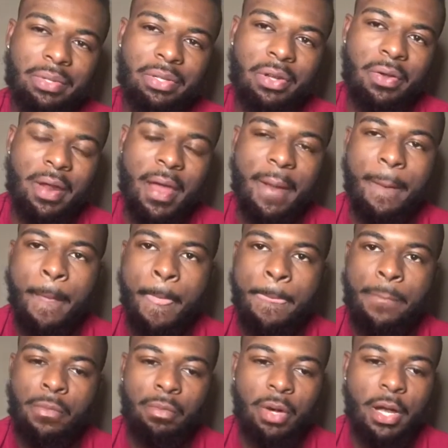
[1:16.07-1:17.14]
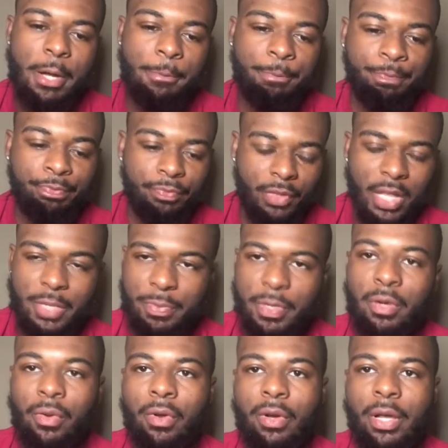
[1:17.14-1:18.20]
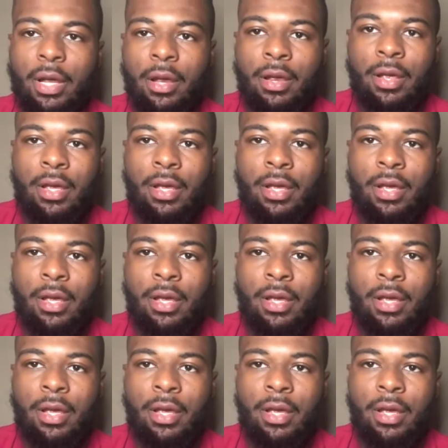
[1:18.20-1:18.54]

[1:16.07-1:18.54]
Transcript: You know that. But let's be real here.